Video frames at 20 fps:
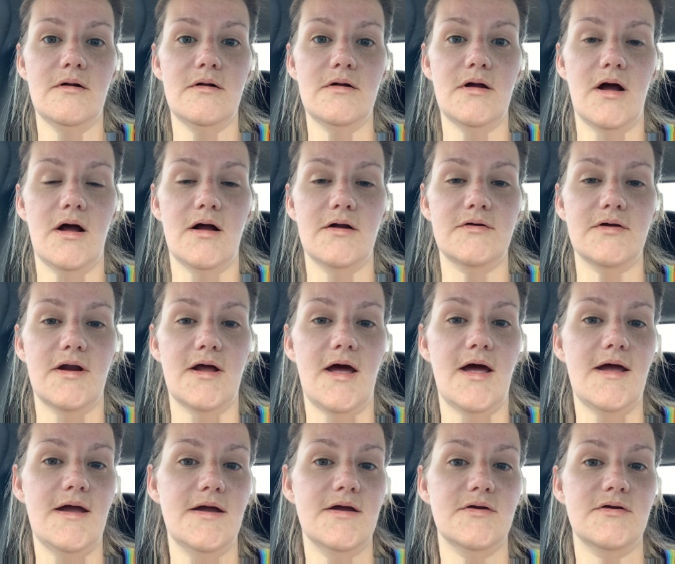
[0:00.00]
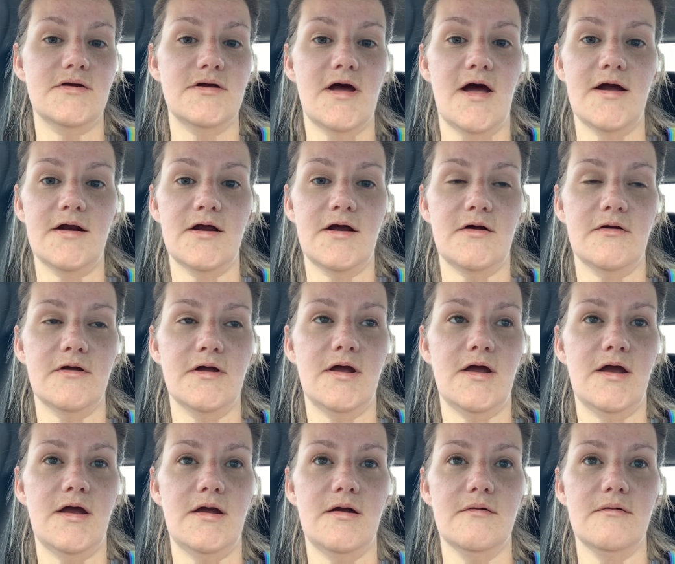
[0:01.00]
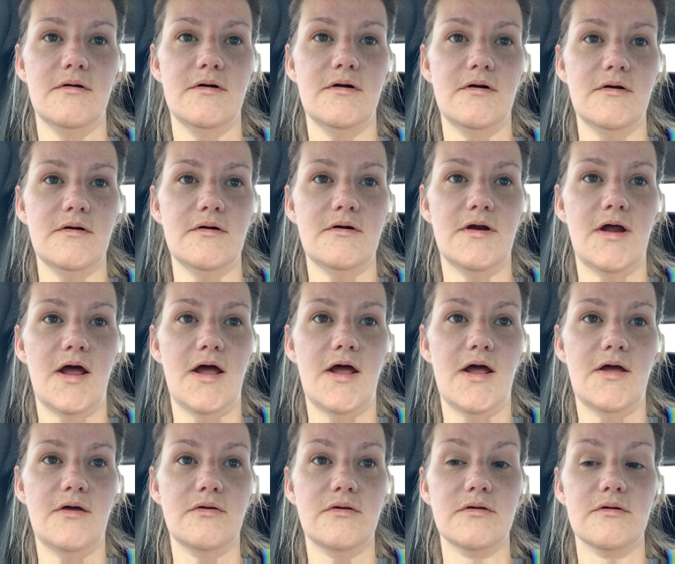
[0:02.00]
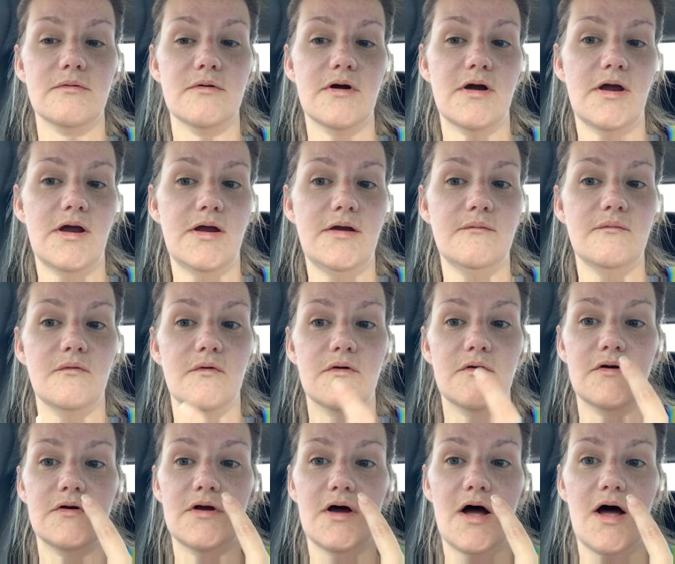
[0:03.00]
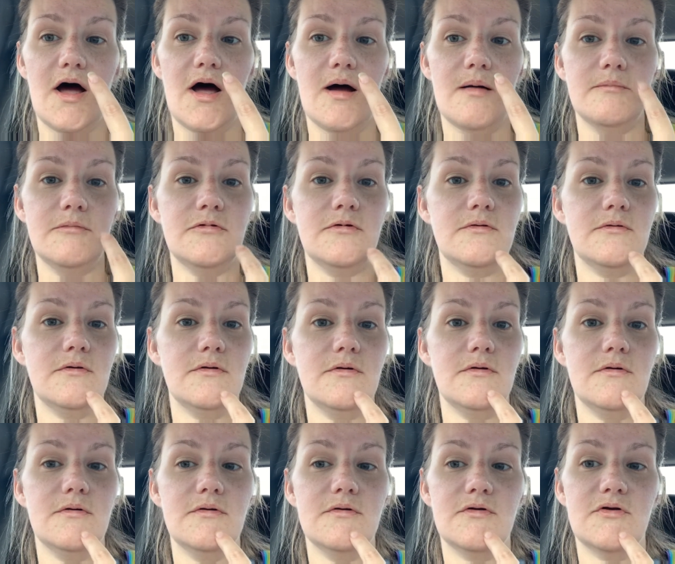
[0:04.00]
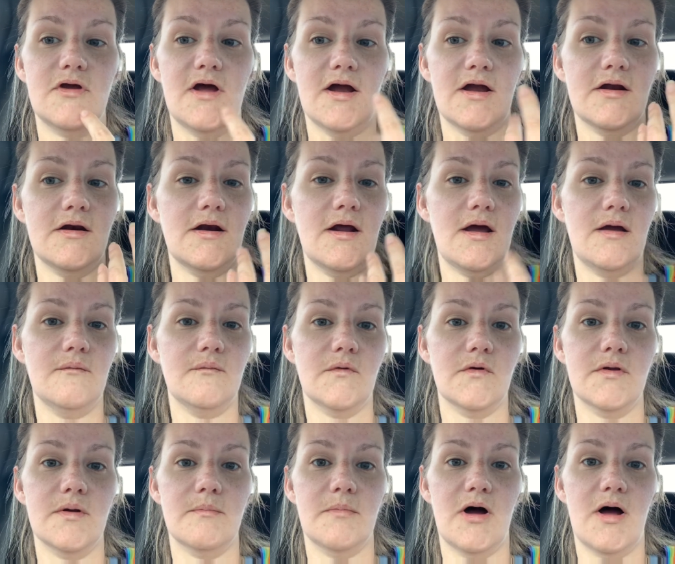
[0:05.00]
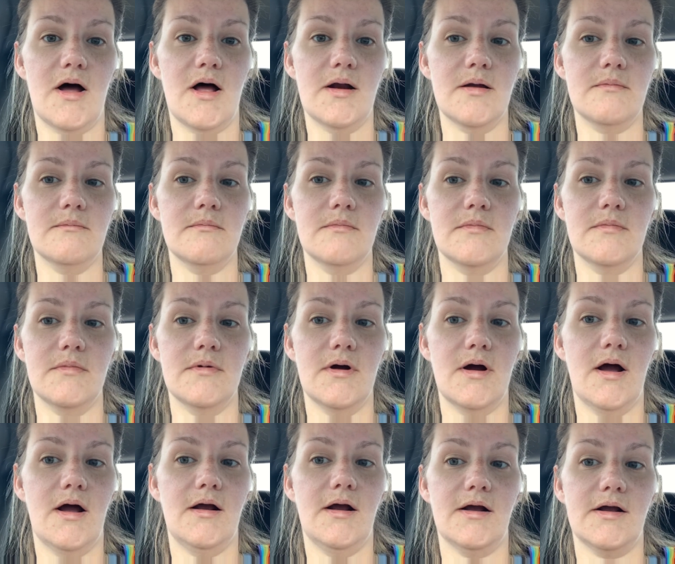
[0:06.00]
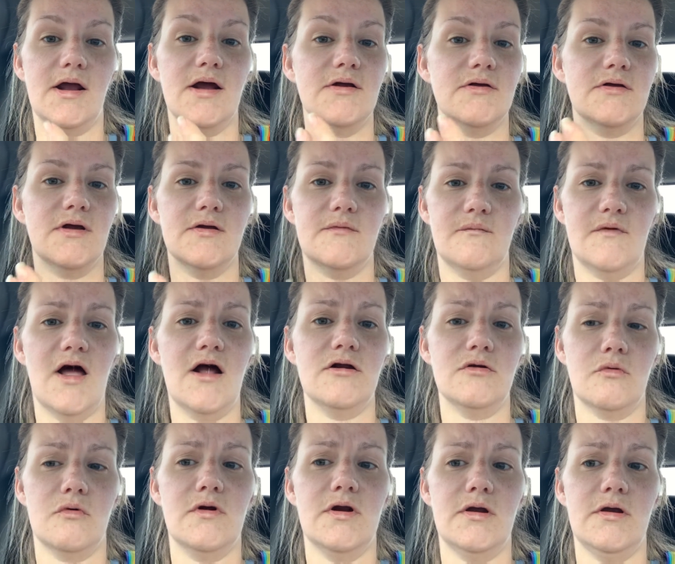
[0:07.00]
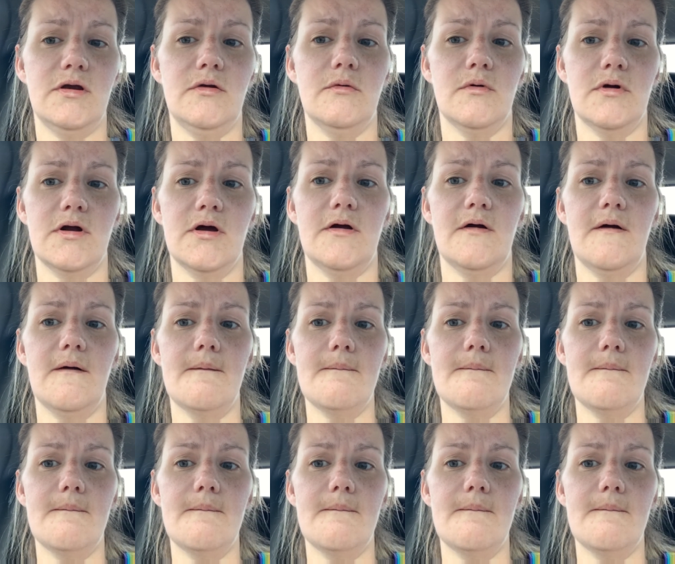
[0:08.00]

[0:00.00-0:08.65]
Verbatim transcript: Uh, today is technically day three for the top, second day for the bottom. I guess that's that When you want to,